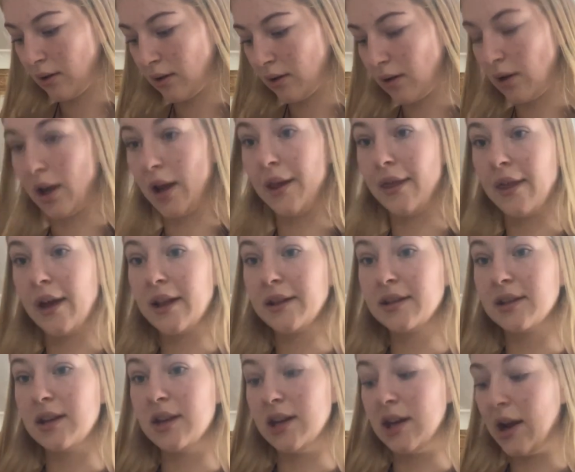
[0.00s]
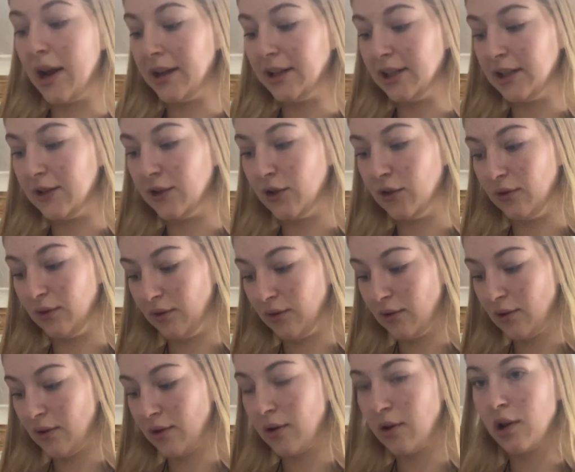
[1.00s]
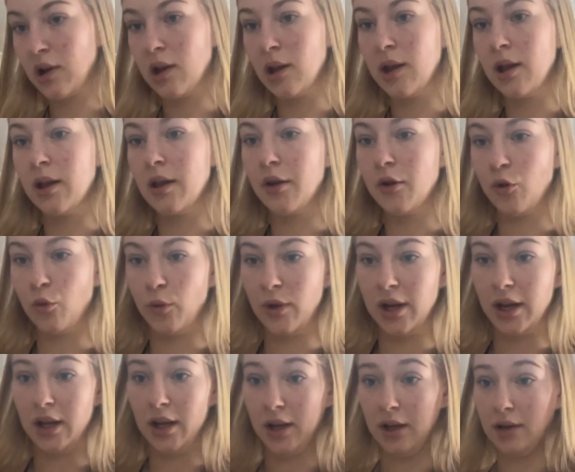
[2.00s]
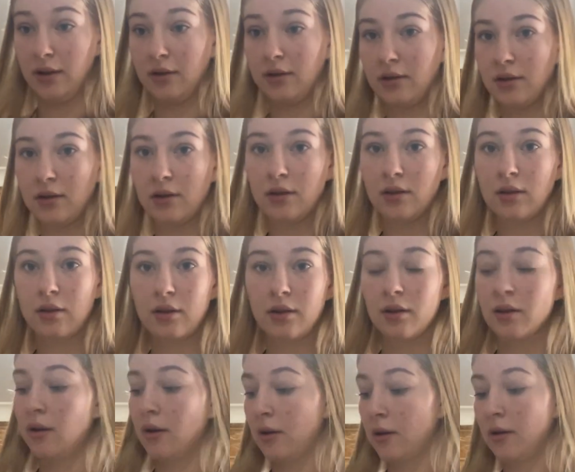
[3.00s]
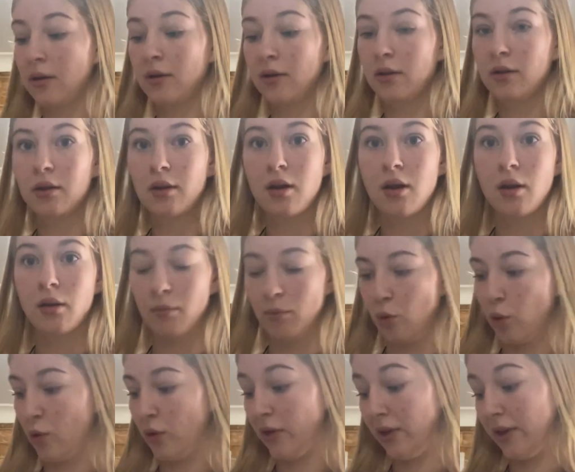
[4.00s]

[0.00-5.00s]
Okay, that's 92. We need more than